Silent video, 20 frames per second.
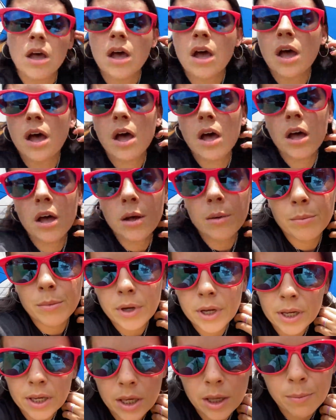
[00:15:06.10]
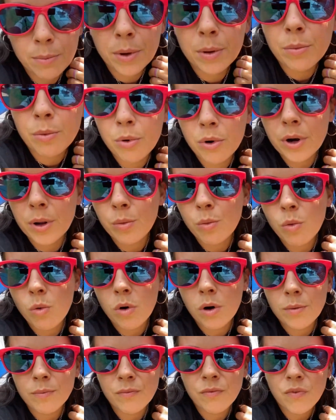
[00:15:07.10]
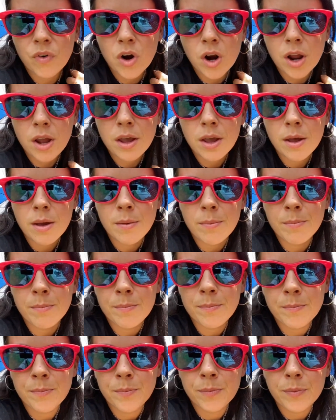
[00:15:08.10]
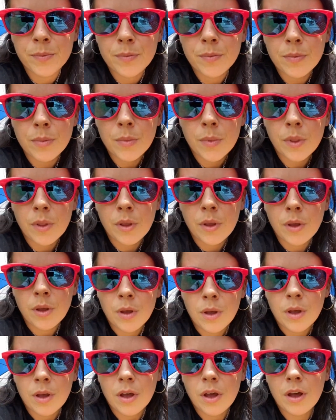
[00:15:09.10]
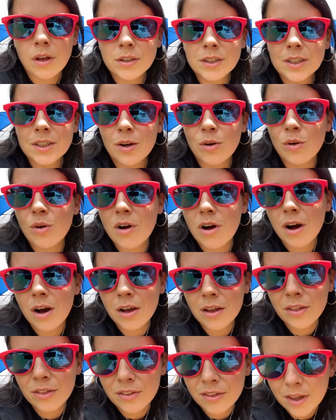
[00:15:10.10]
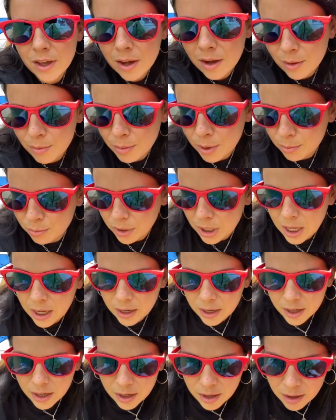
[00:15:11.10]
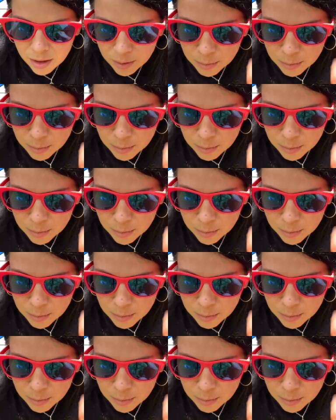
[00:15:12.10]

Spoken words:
I keep it pretty warm for him. So goth, yeah, my black hair